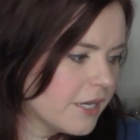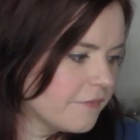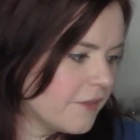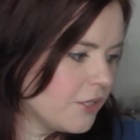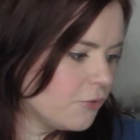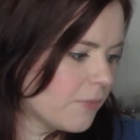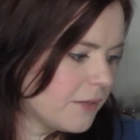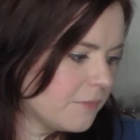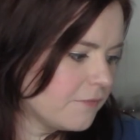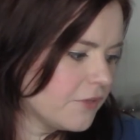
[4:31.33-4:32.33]
that you might
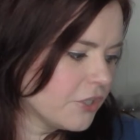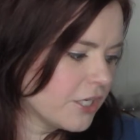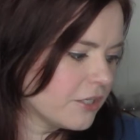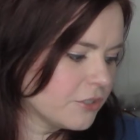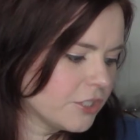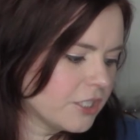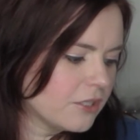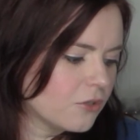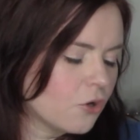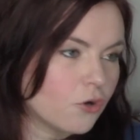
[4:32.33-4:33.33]
be feeling a
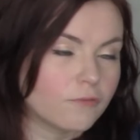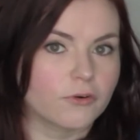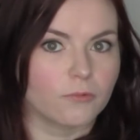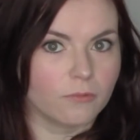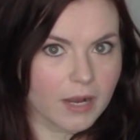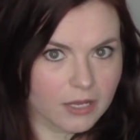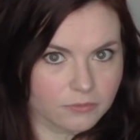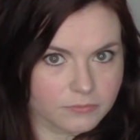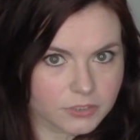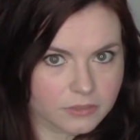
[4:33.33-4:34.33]
little overwhelmed.